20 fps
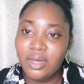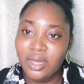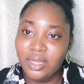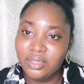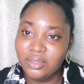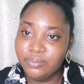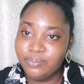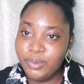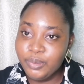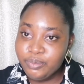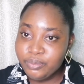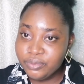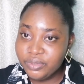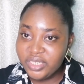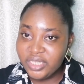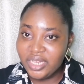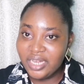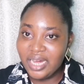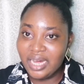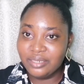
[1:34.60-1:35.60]
and people
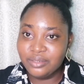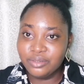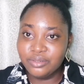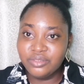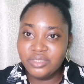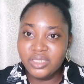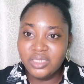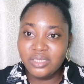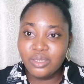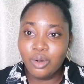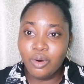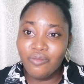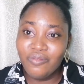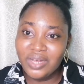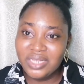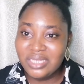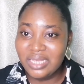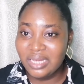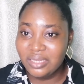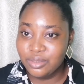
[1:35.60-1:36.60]
there are not really
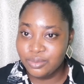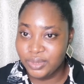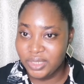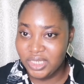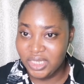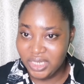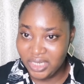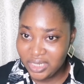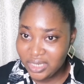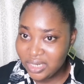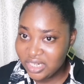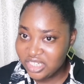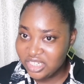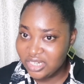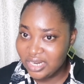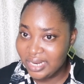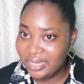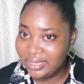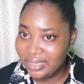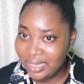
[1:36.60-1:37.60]
conversant with
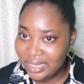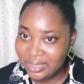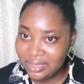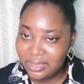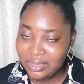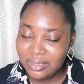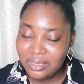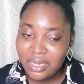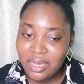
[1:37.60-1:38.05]
English like that,